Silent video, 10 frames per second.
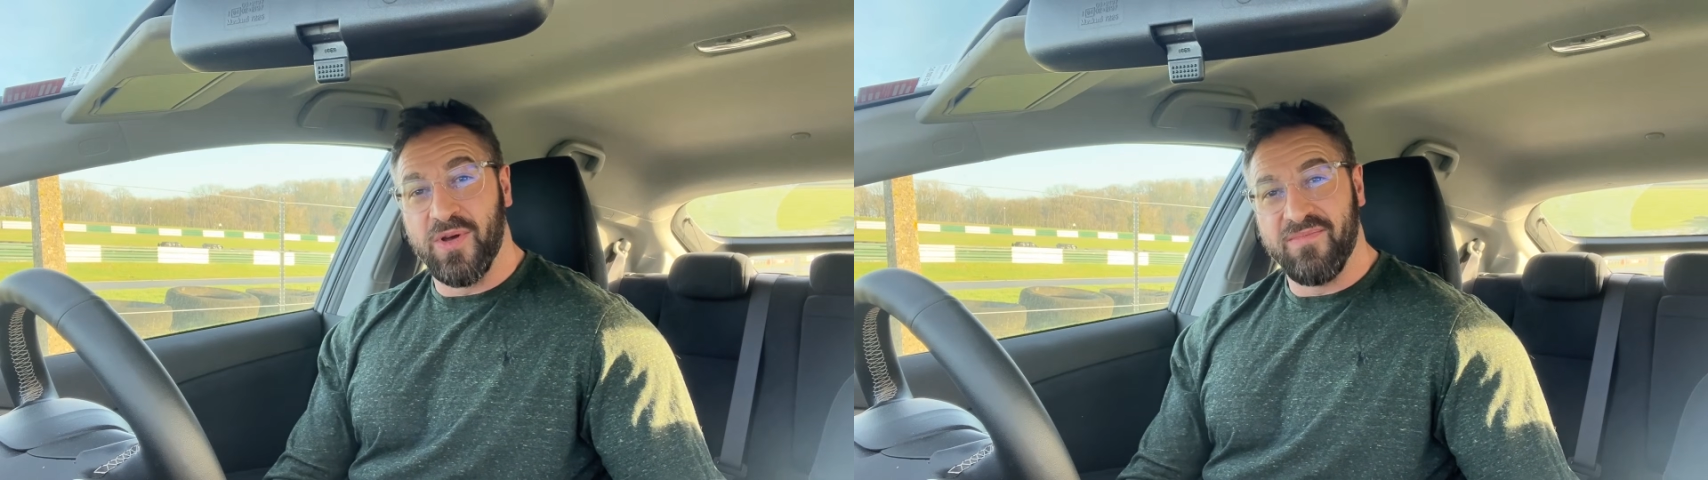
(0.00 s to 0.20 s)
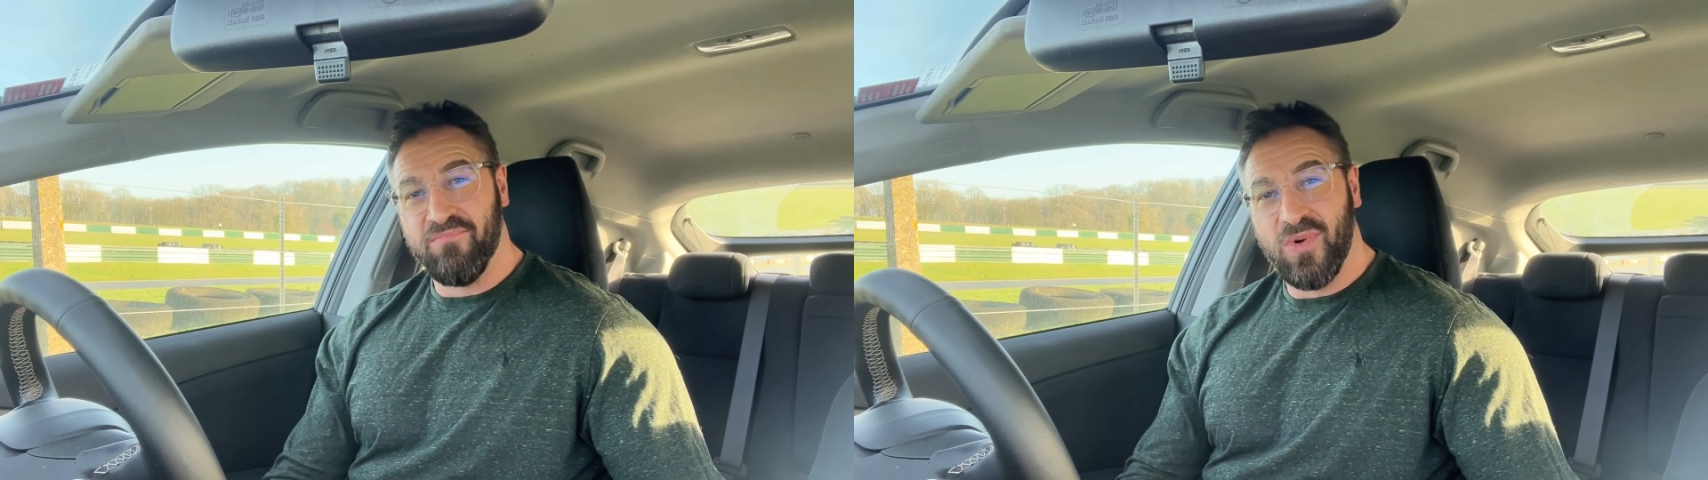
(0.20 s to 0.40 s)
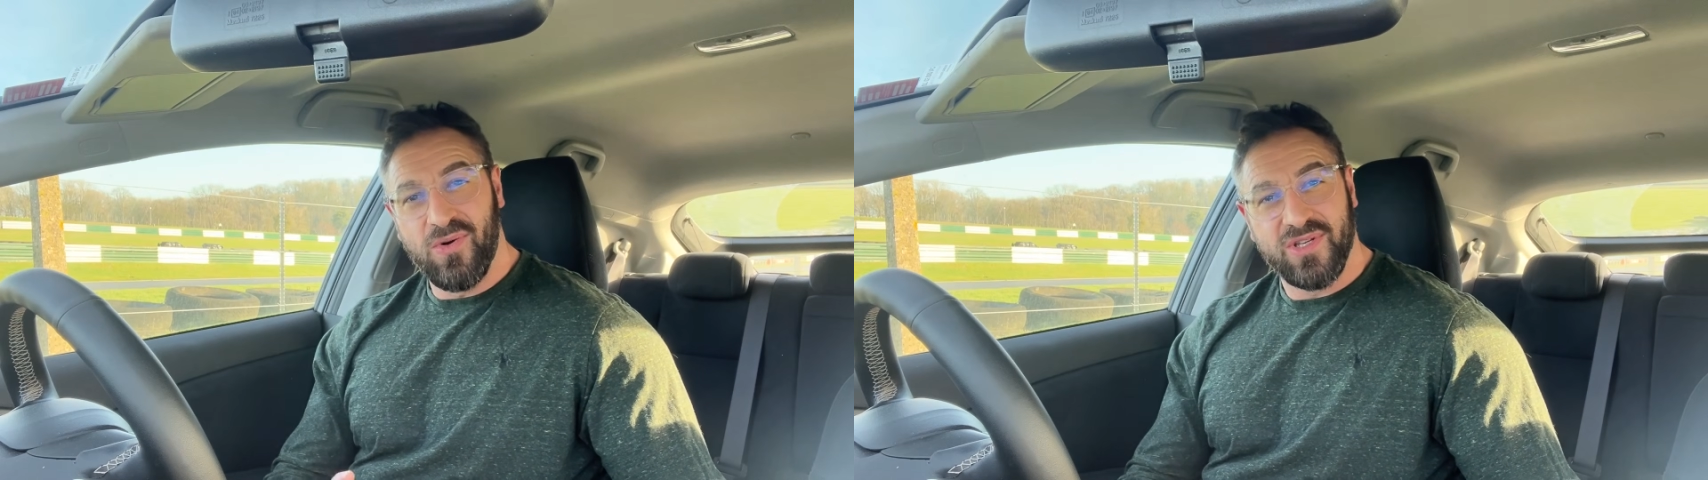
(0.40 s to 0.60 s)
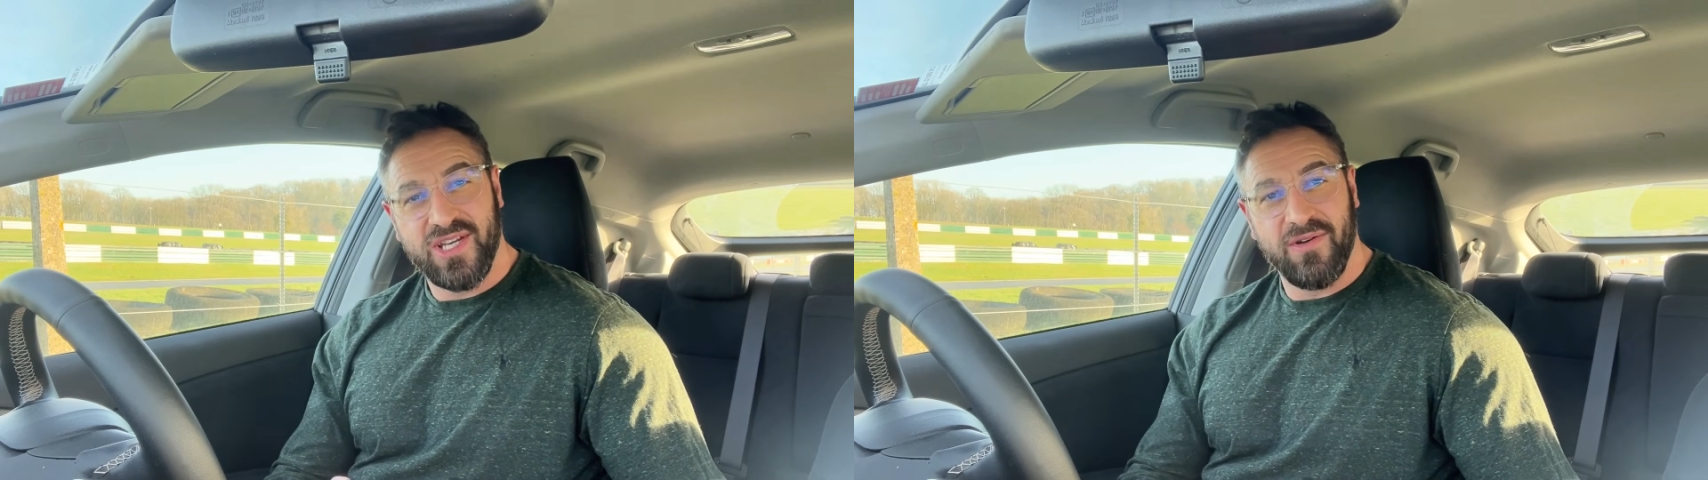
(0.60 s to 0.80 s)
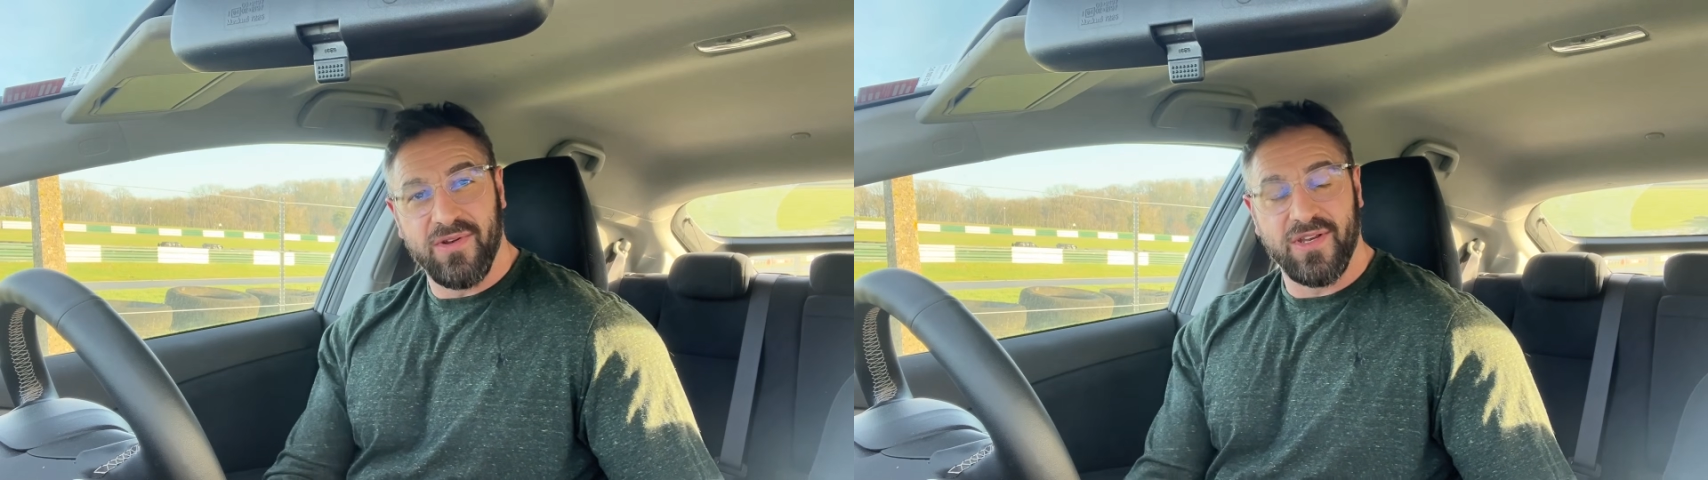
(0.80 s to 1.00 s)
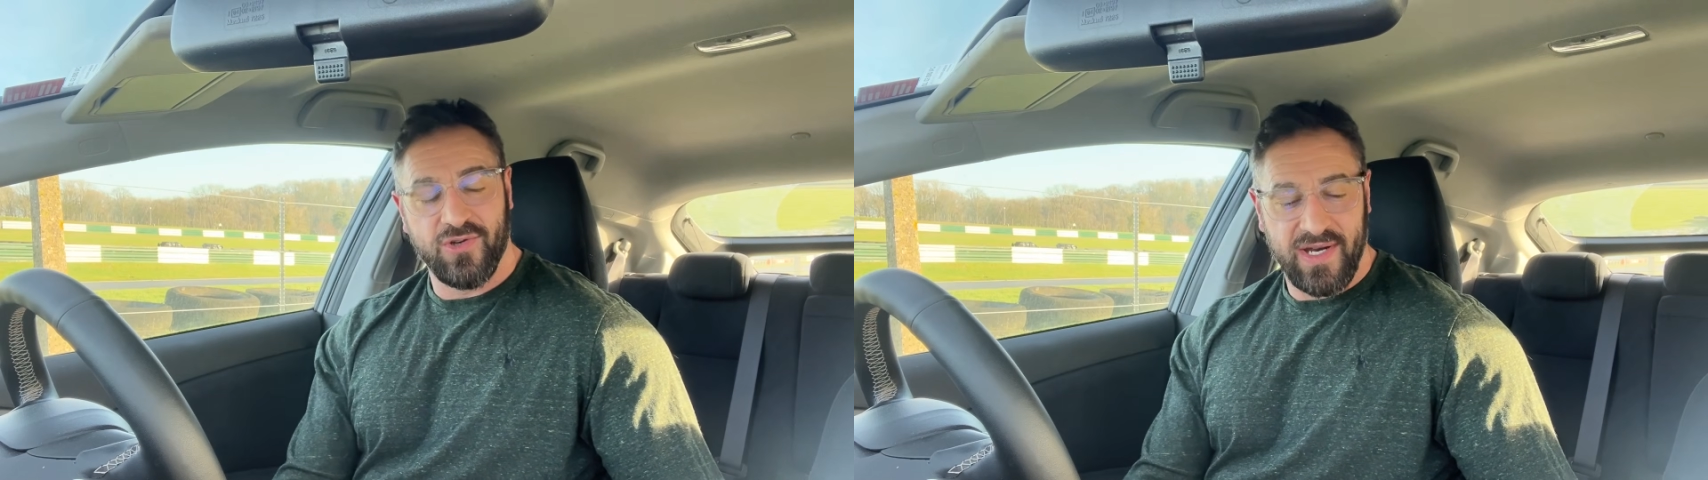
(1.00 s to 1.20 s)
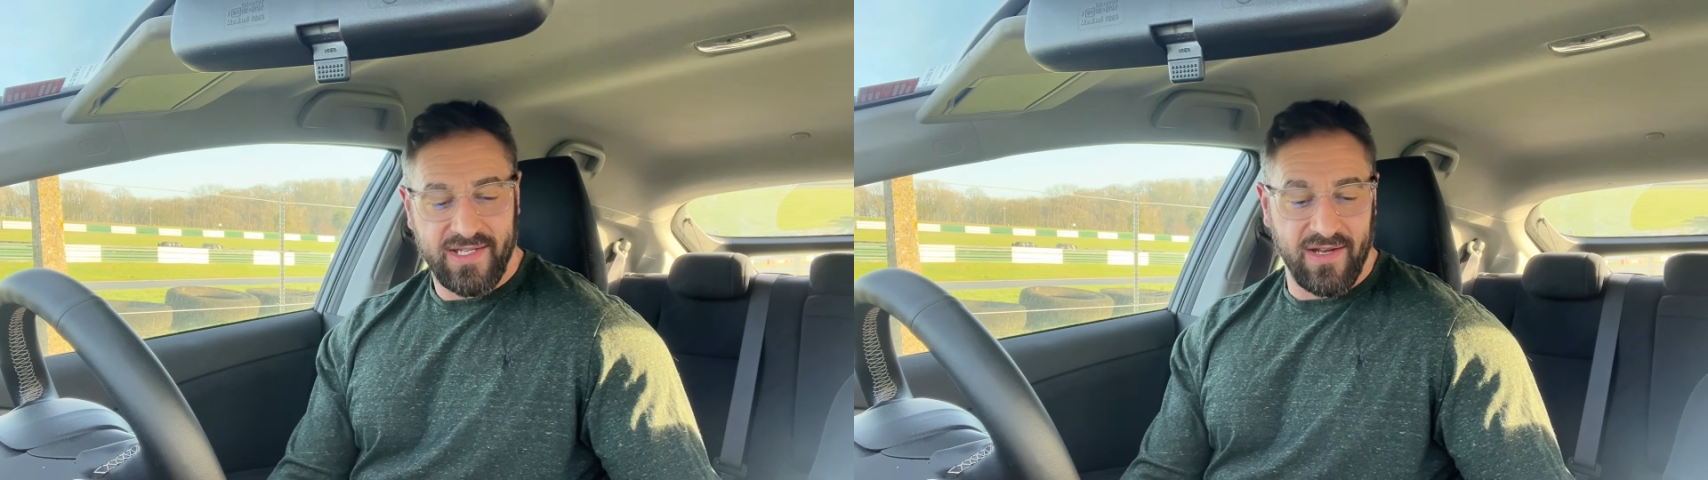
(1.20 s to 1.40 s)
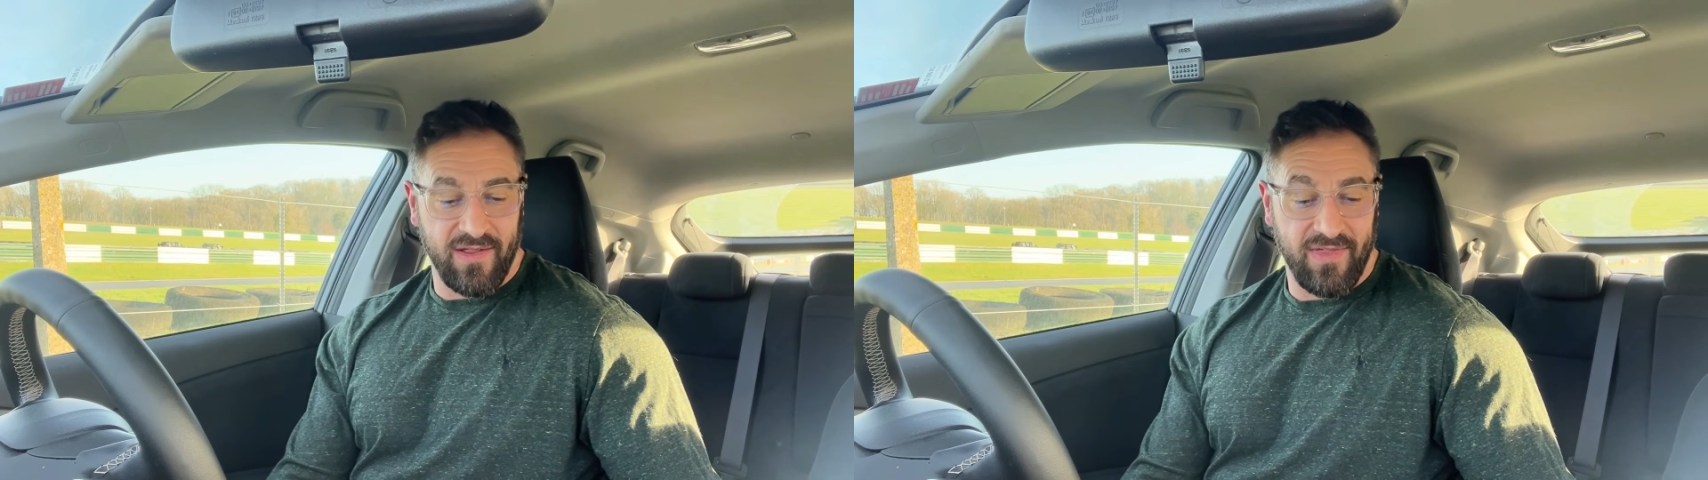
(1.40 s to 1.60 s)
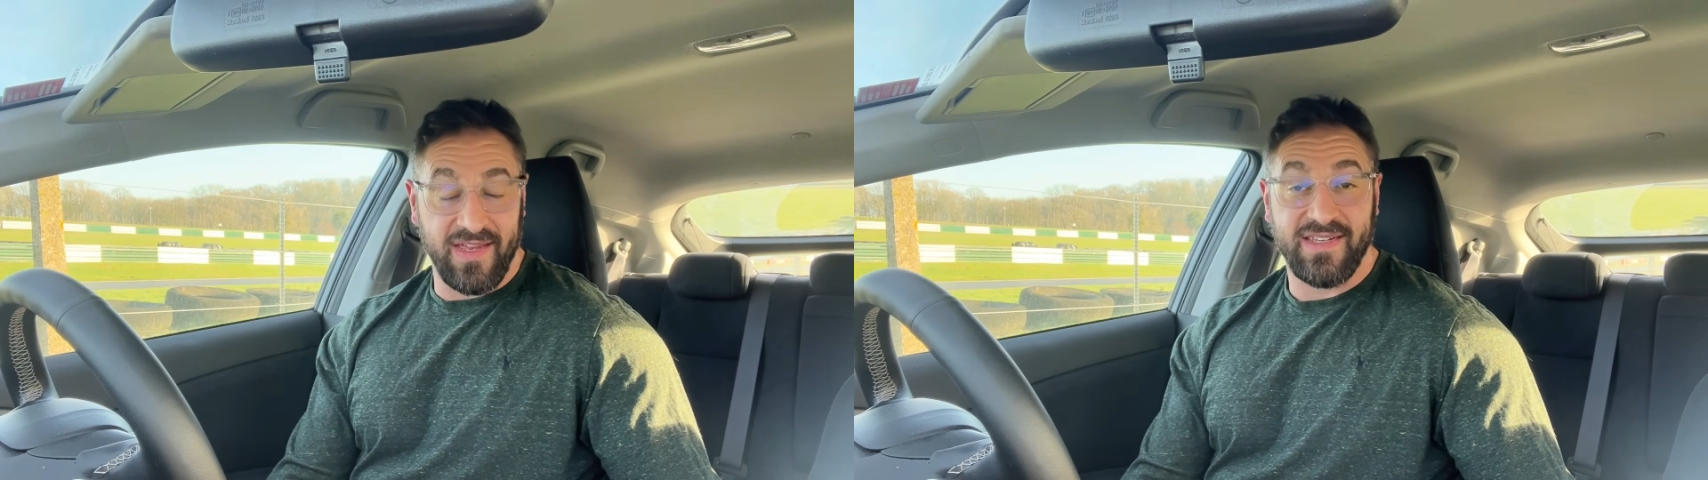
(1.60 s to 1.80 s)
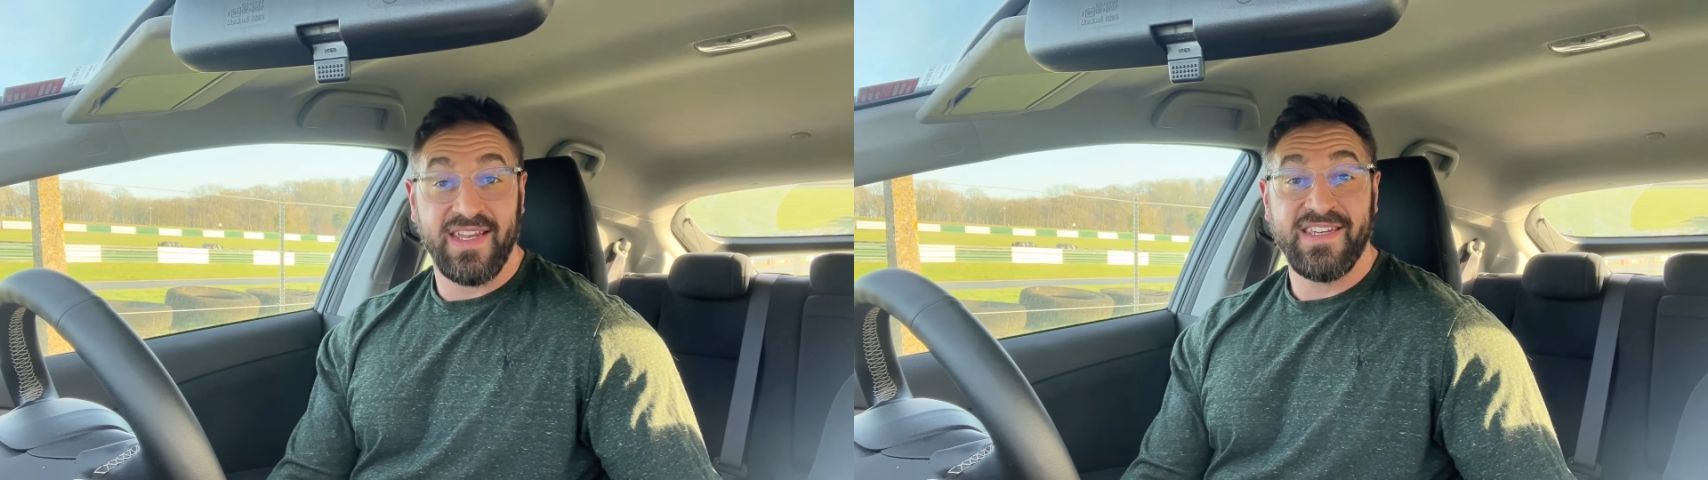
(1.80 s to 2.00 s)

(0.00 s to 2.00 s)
but more so on the track side of things,